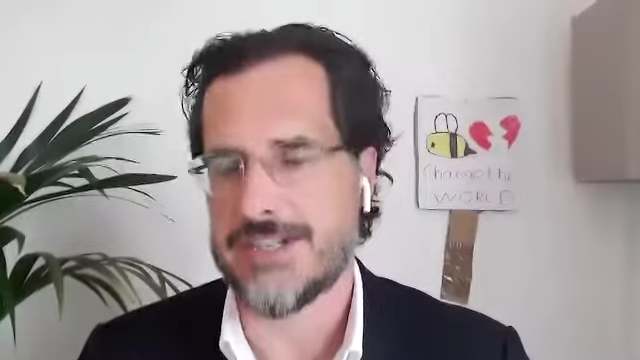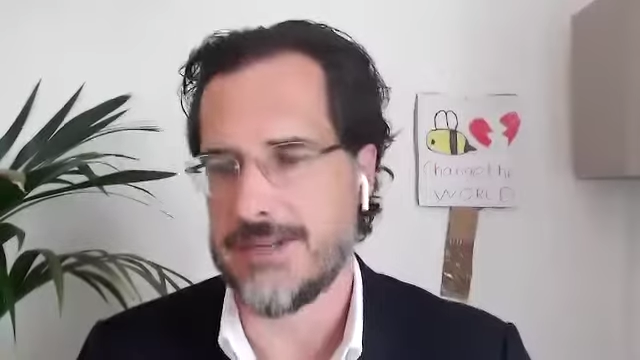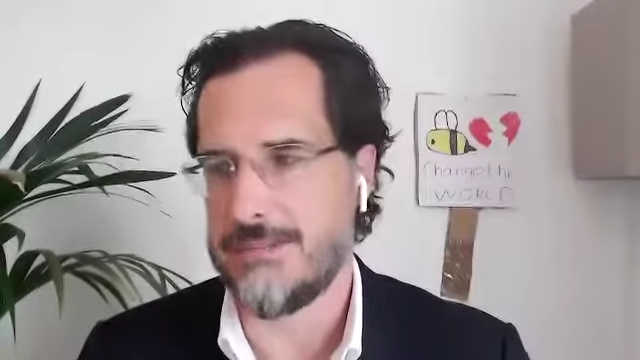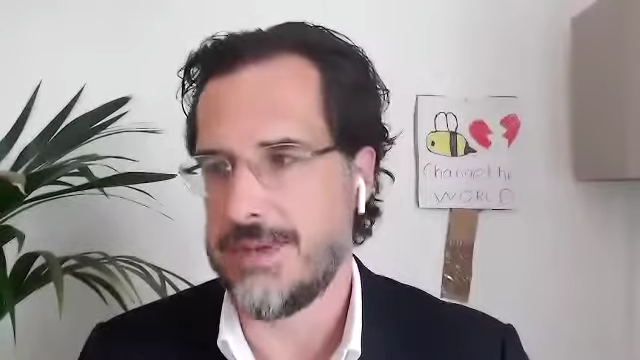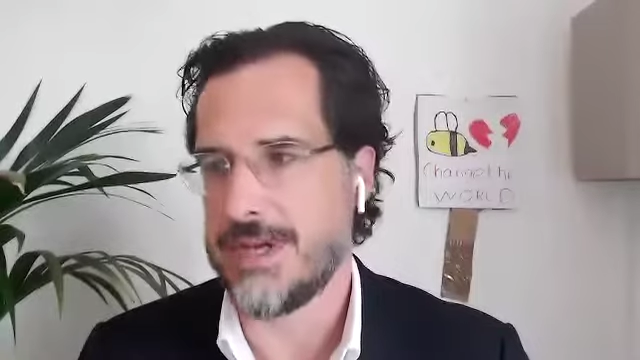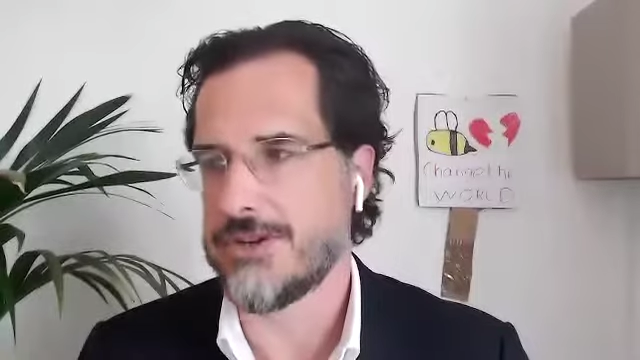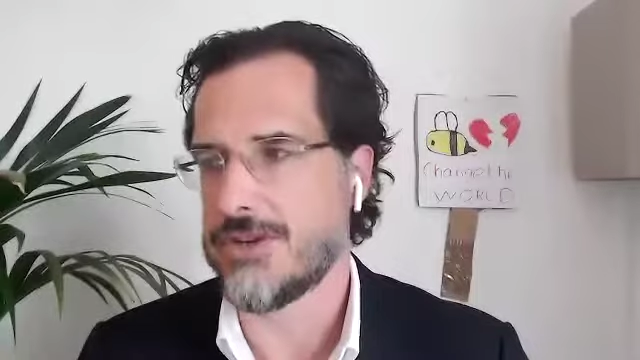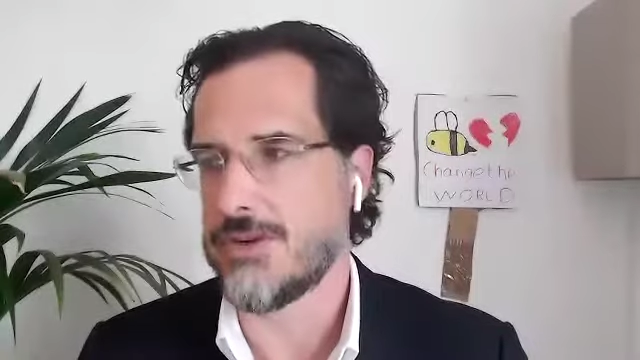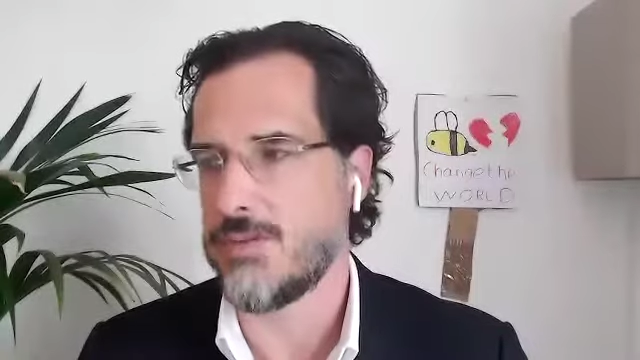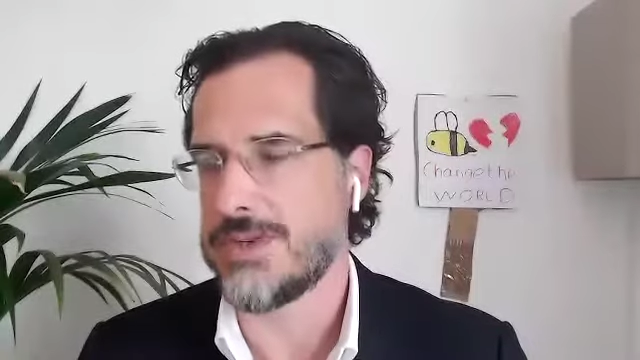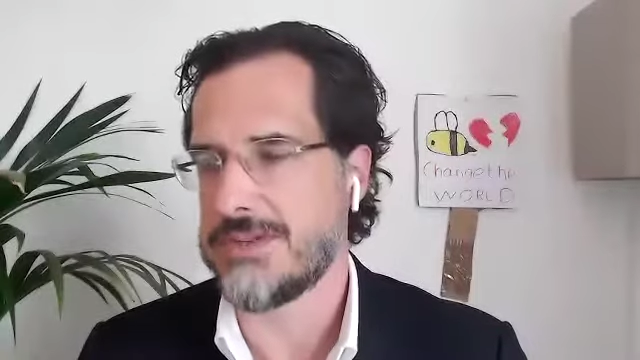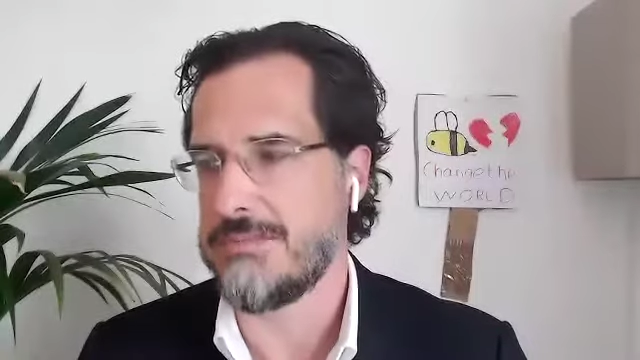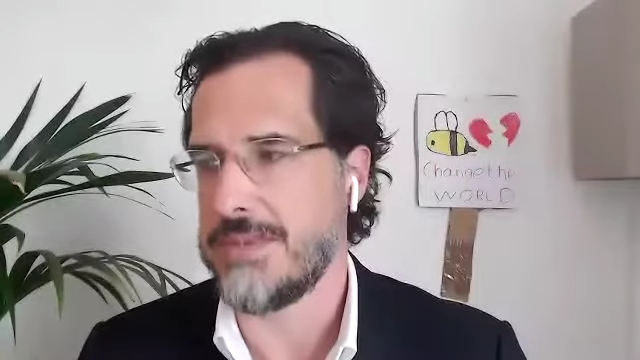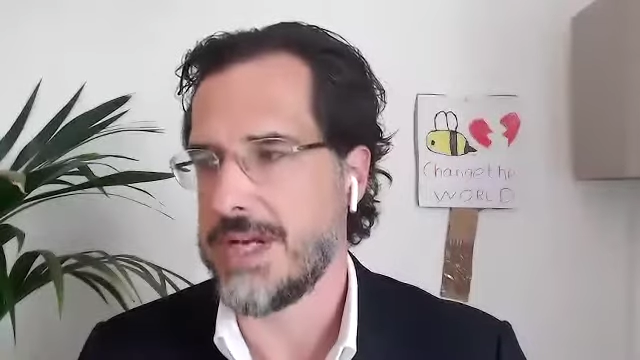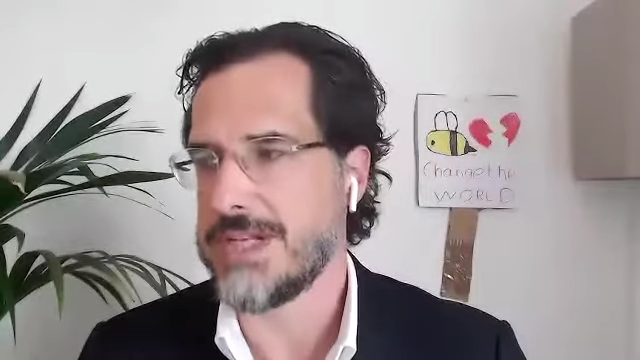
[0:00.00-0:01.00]
the picture
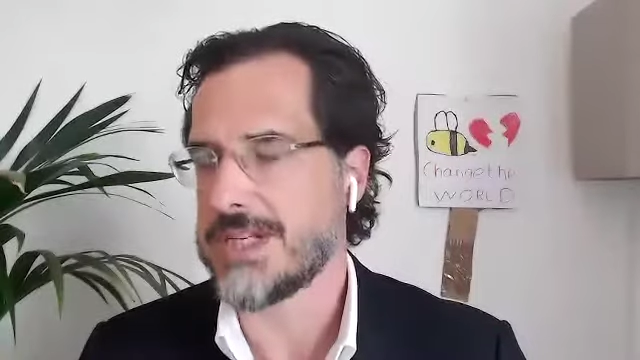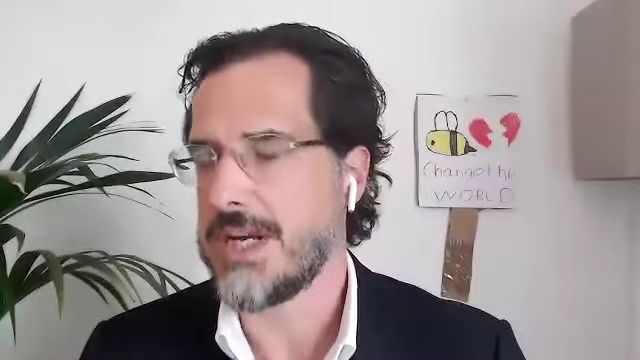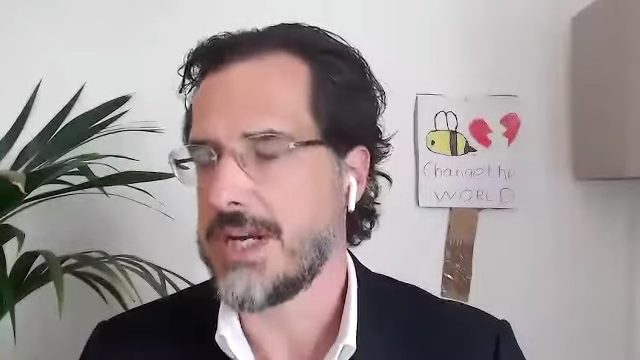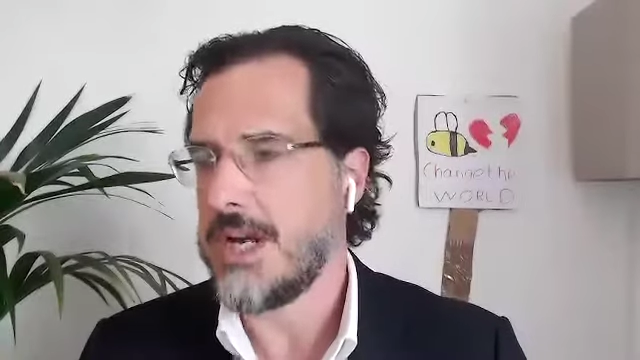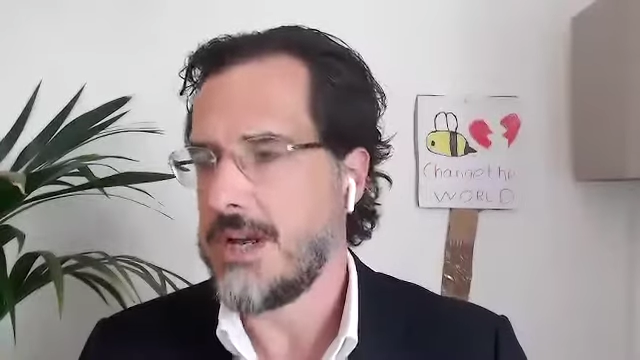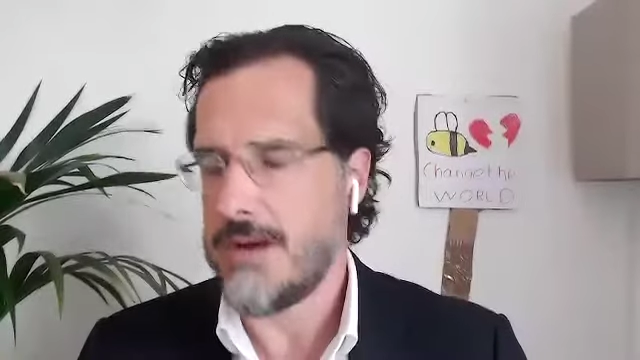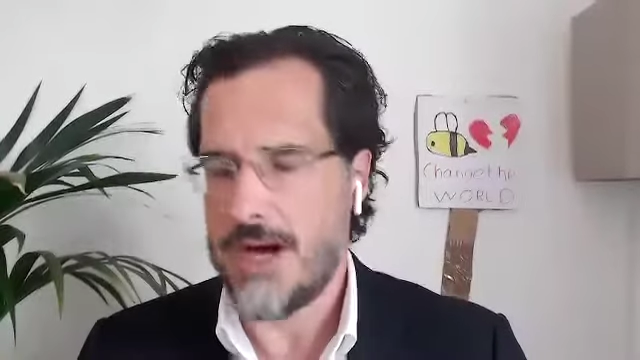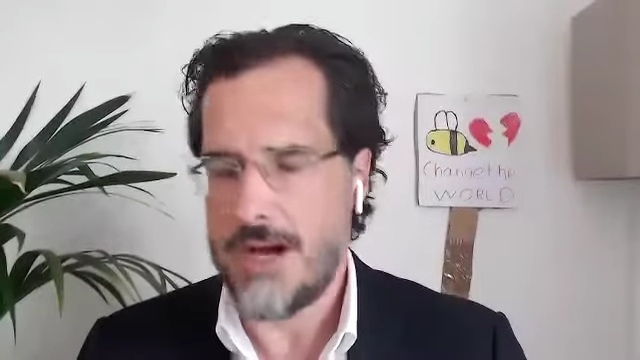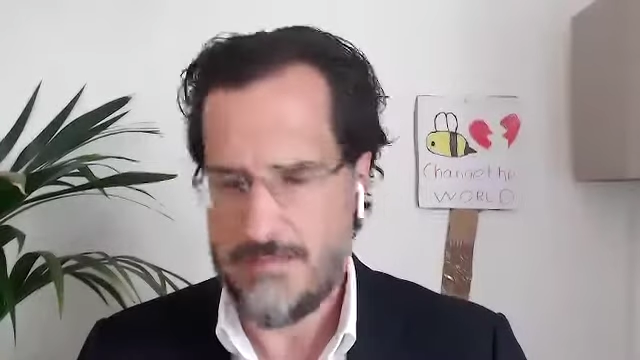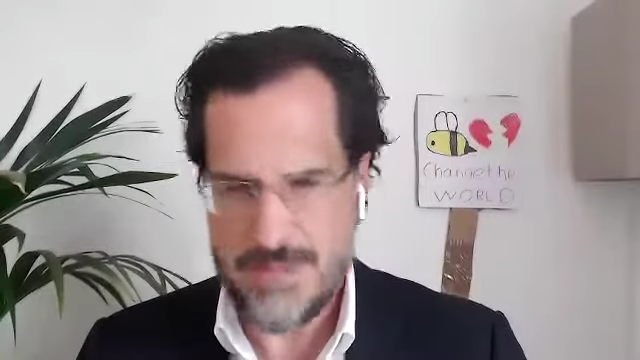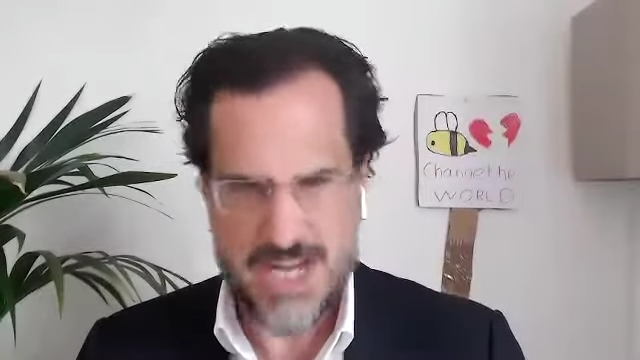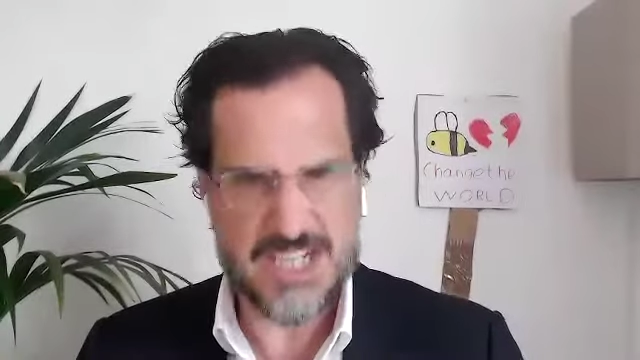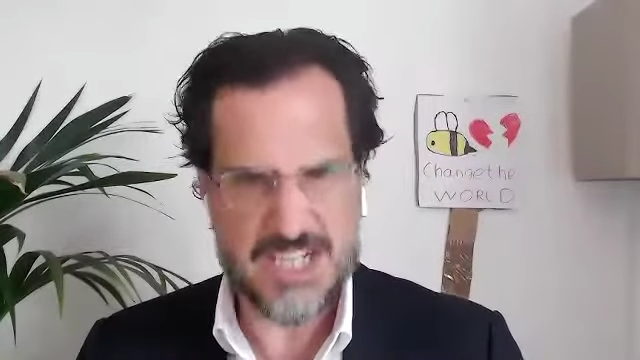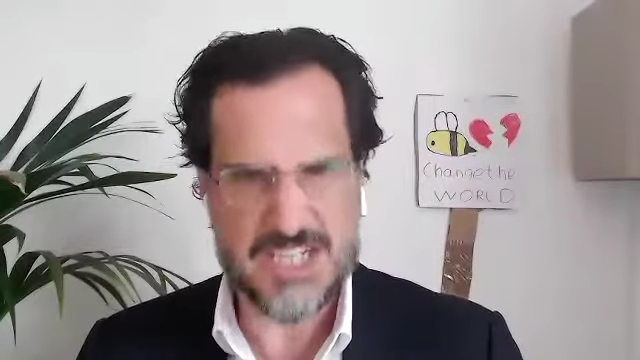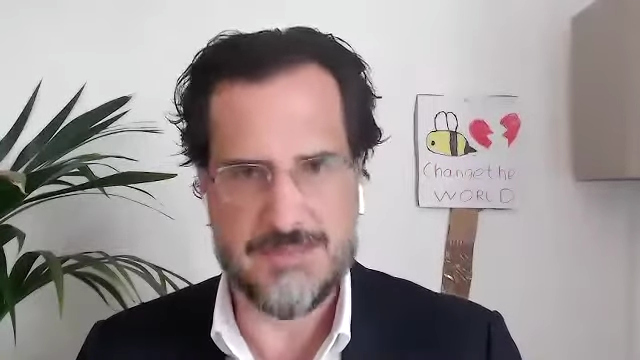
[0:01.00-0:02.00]
was
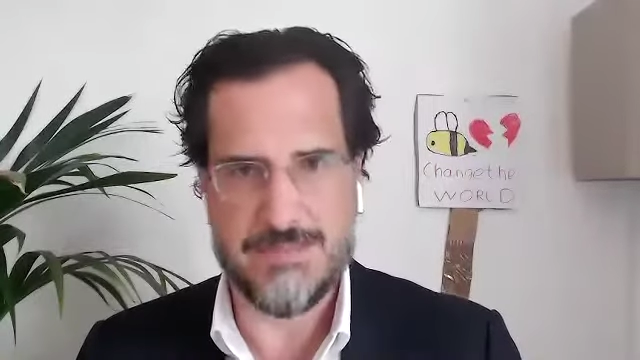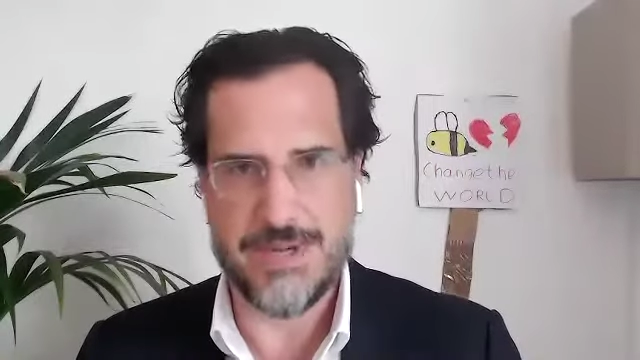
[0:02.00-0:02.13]
mixed,